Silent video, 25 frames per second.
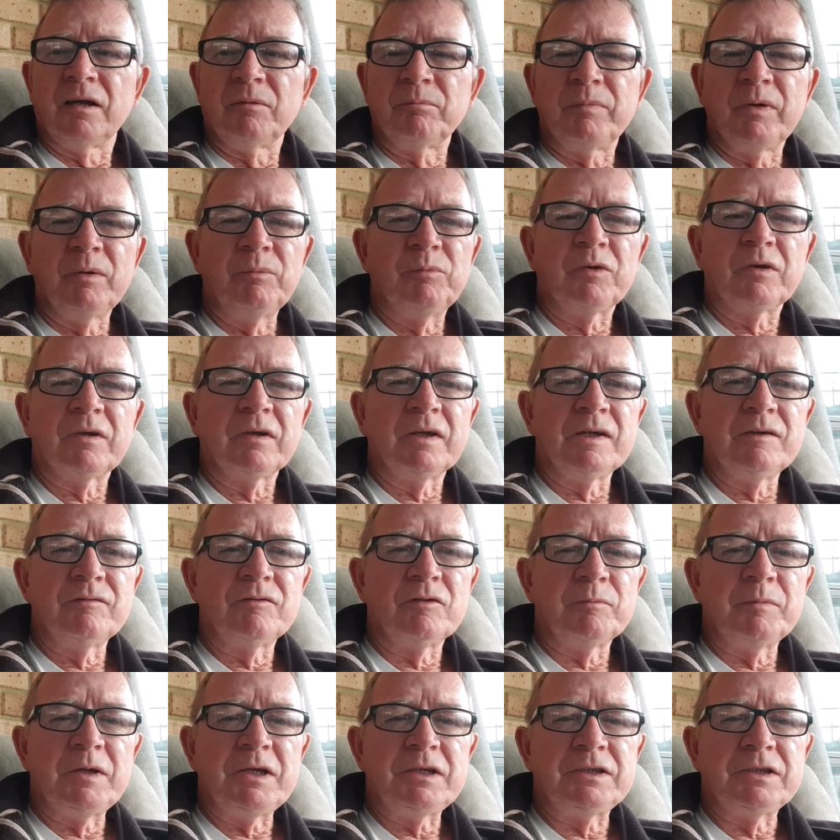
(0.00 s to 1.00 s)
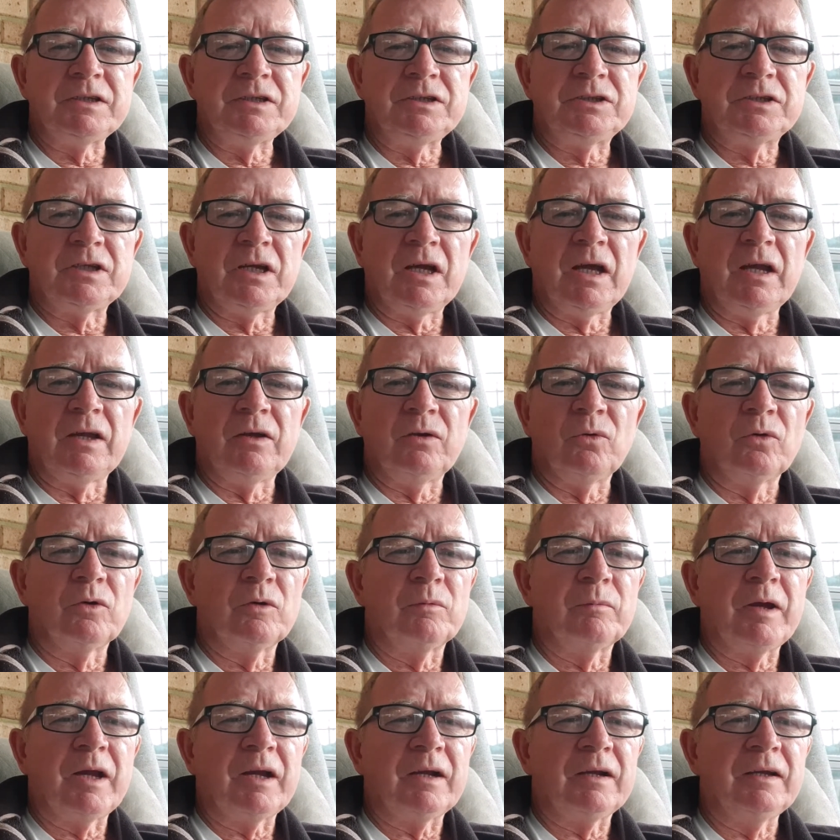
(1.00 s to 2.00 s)
people can leave a message and it
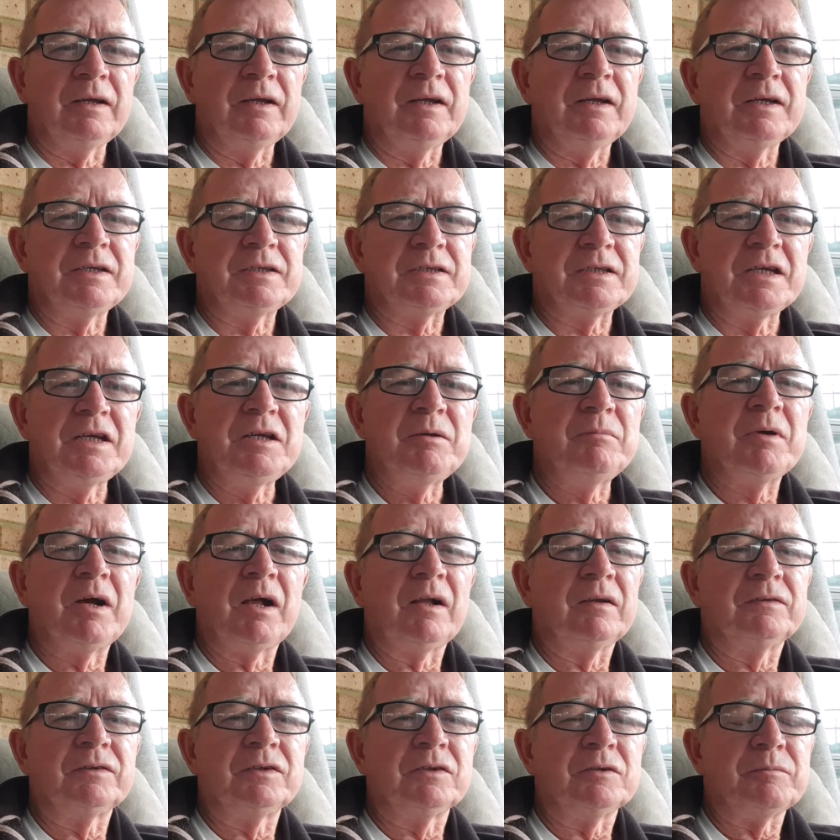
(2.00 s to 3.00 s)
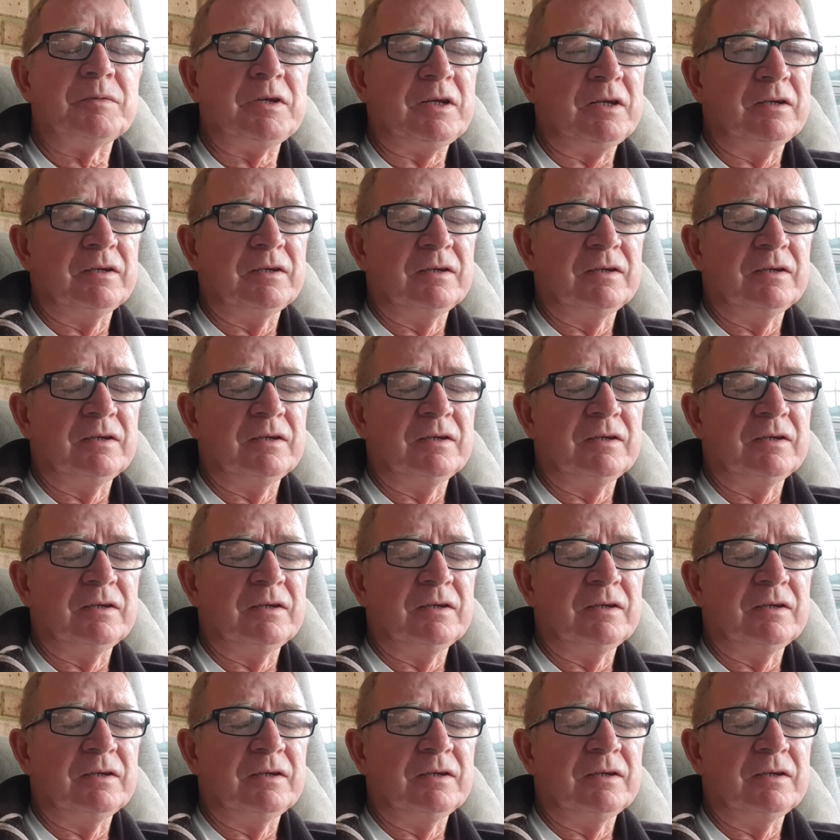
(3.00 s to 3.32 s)
automatically gets emailed to me.